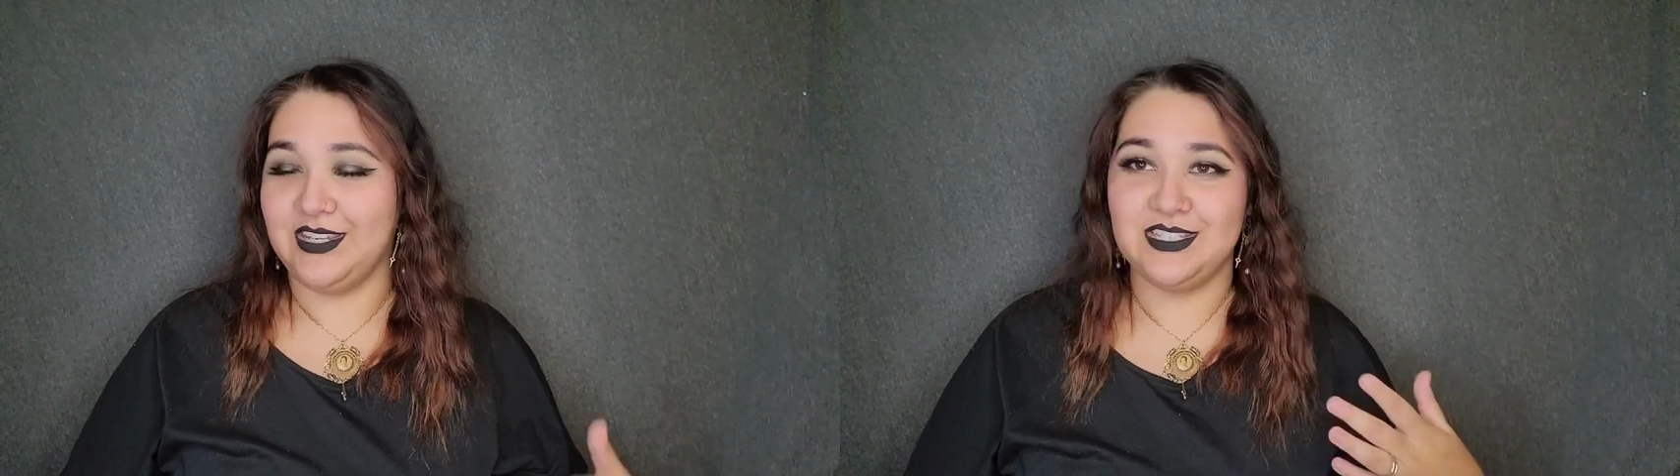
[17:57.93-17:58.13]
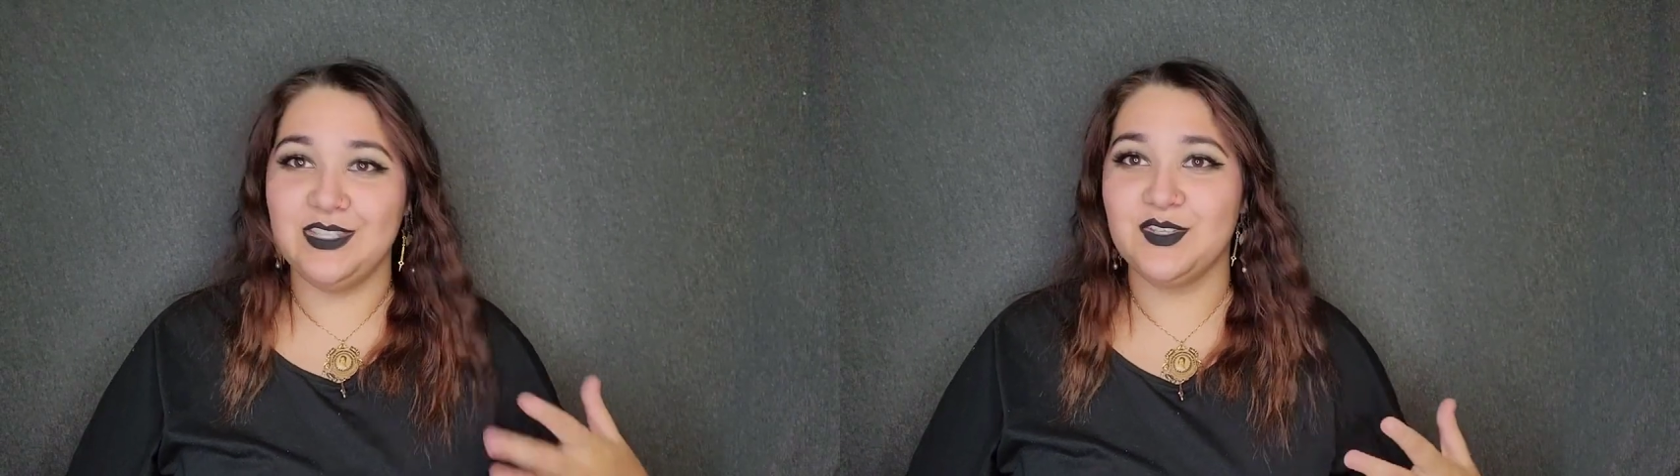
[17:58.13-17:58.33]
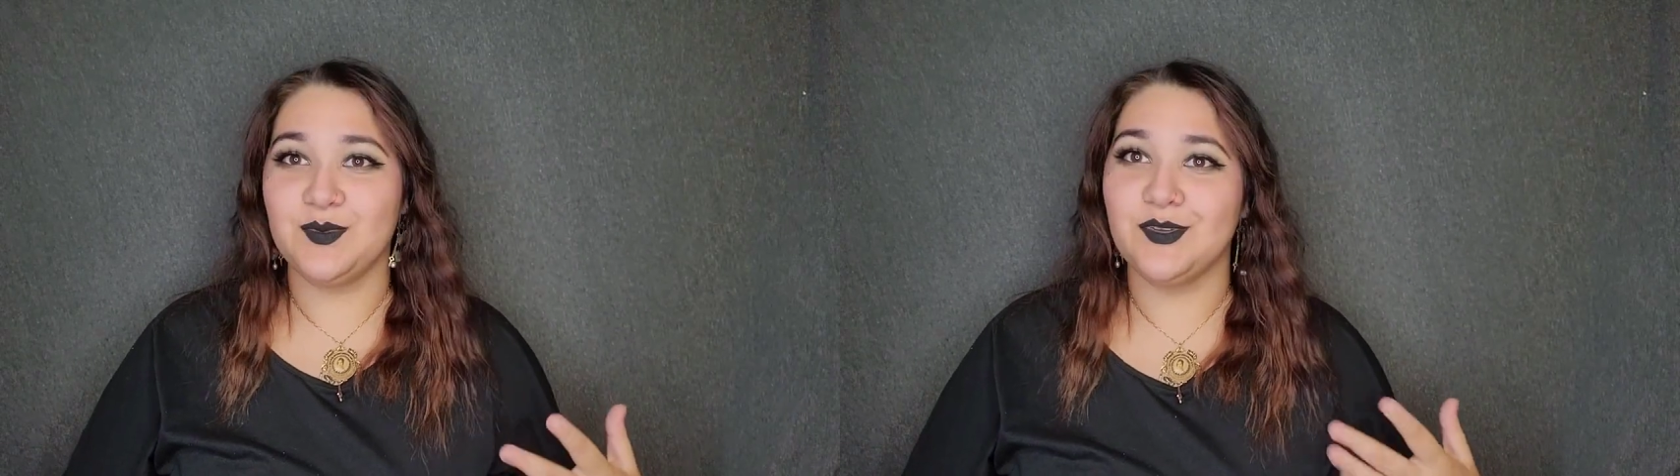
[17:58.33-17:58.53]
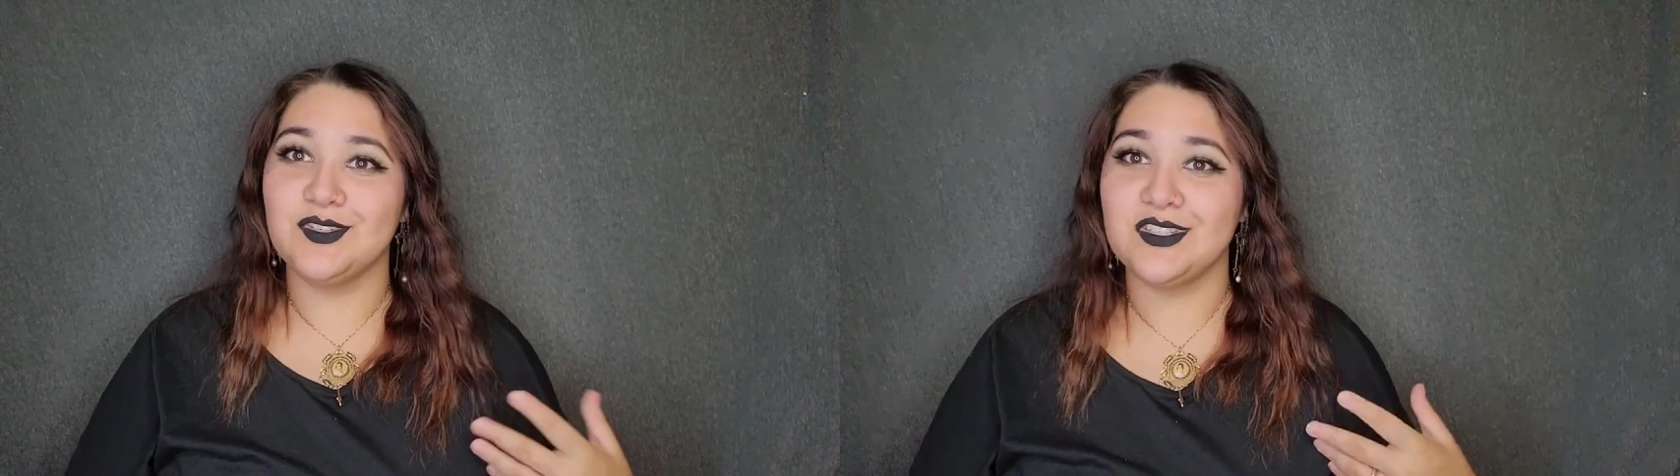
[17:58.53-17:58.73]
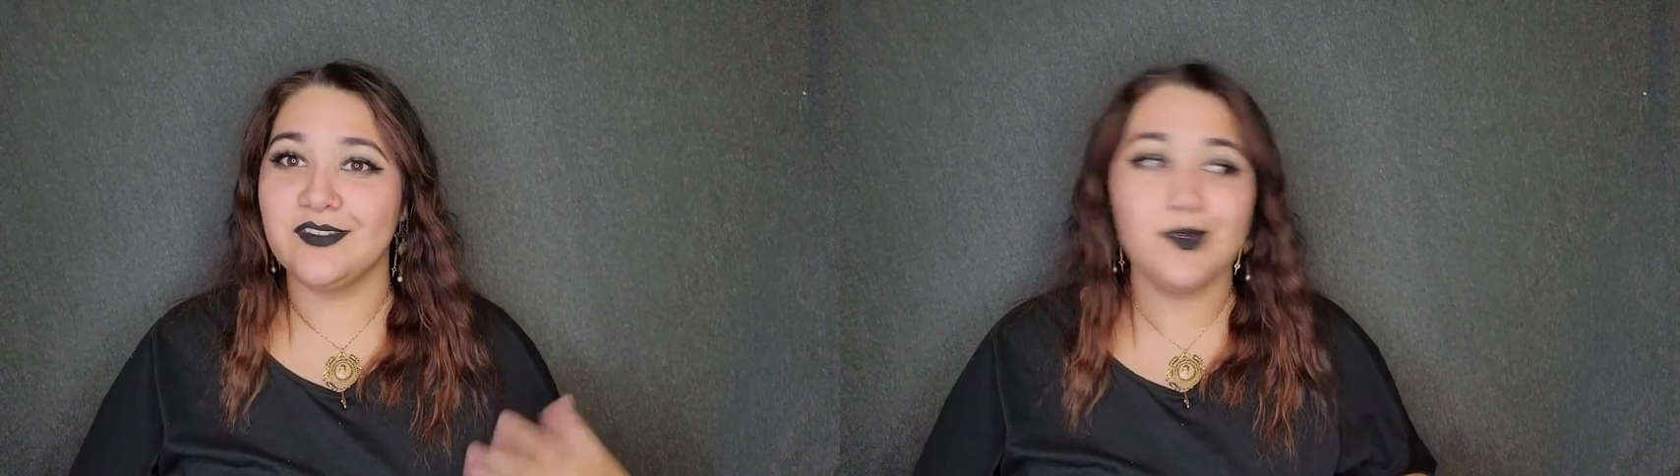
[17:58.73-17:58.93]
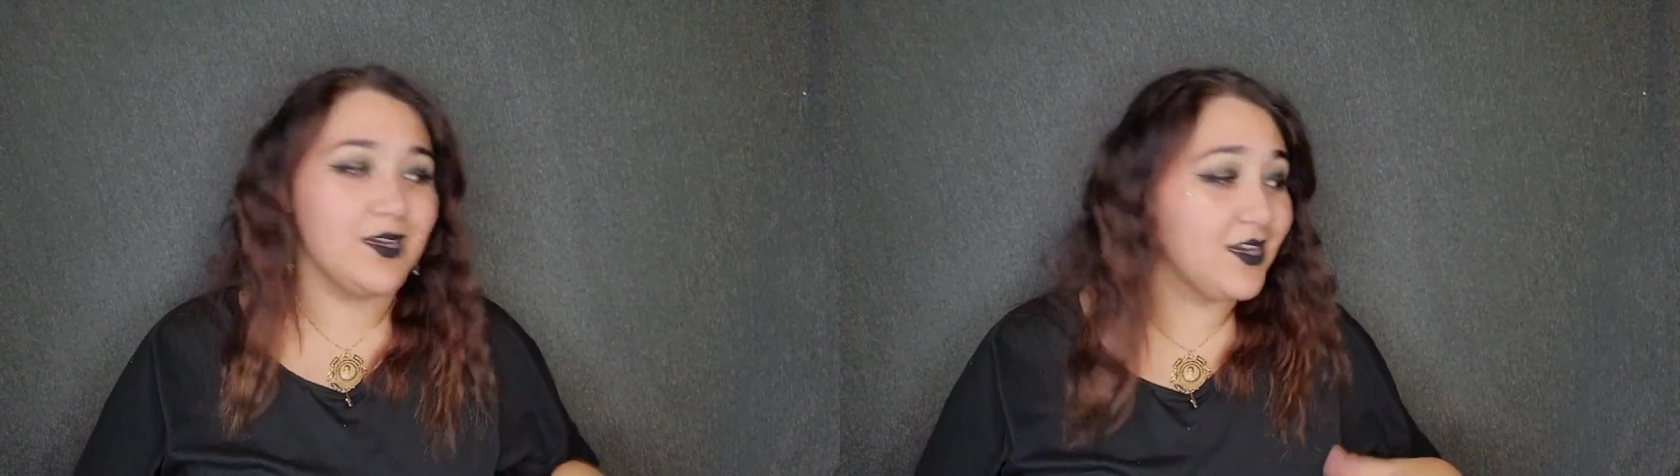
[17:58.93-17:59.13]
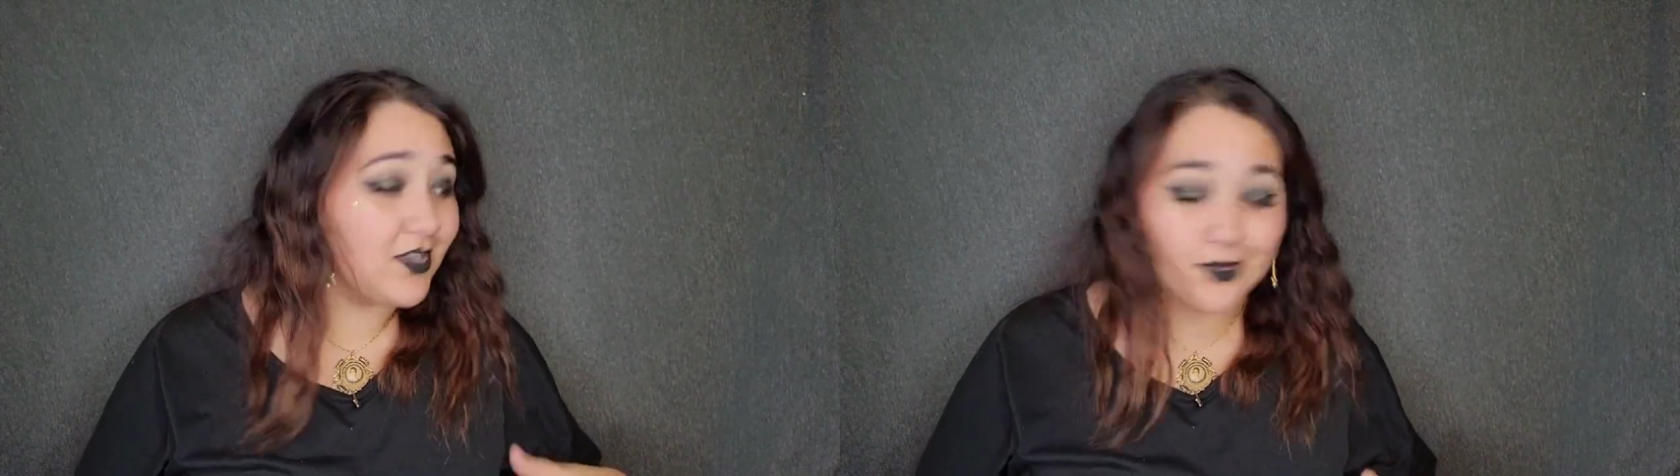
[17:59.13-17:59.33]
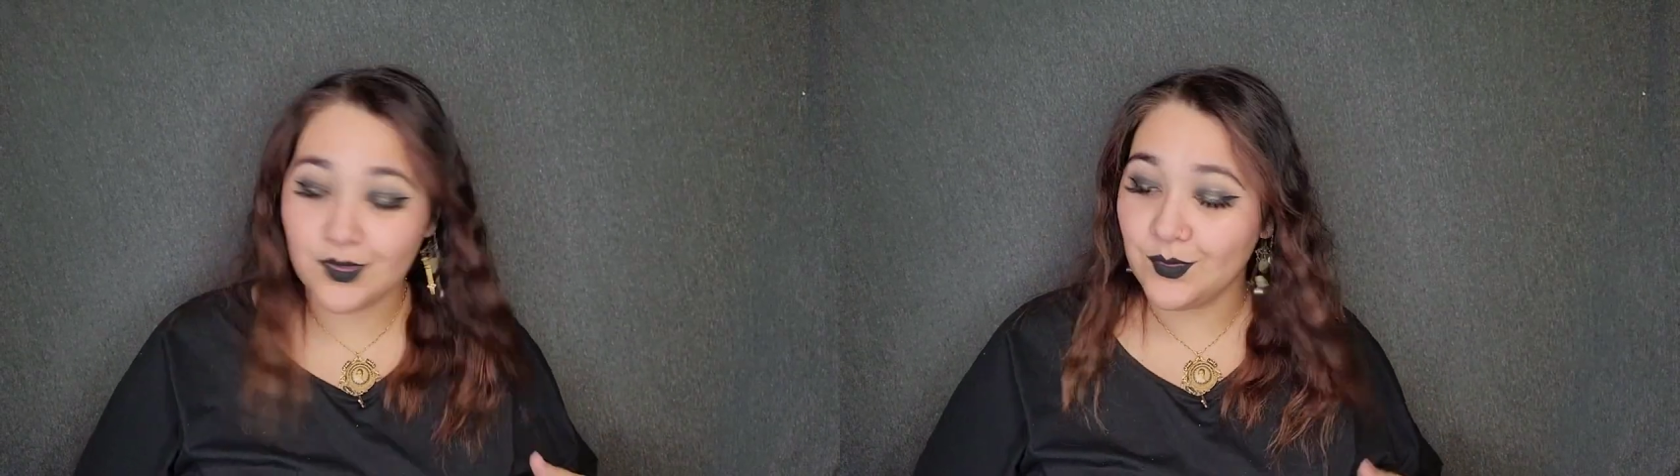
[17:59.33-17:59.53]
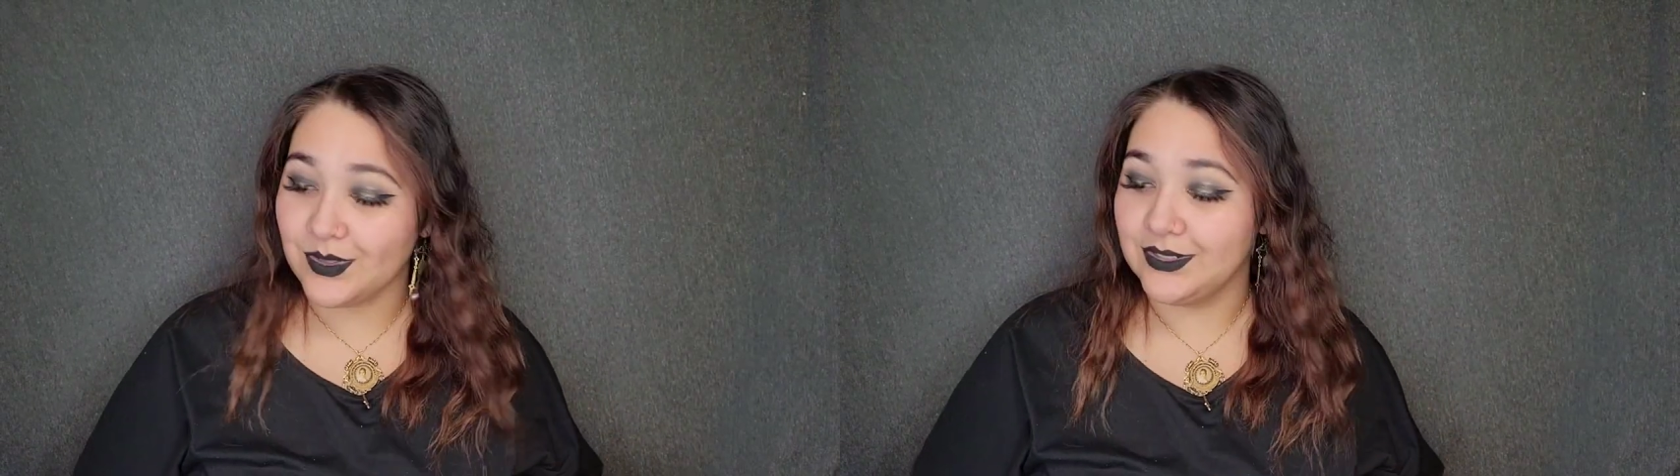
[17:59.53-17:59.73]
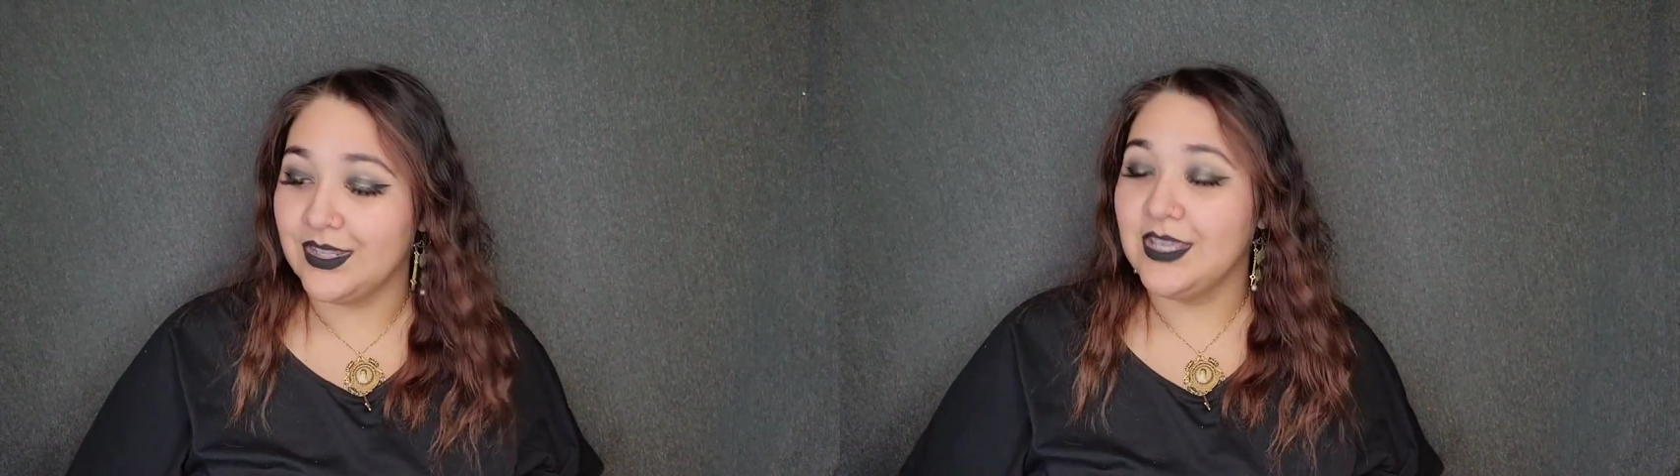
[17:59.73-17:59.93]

I see those potions everywhere and I don't own one.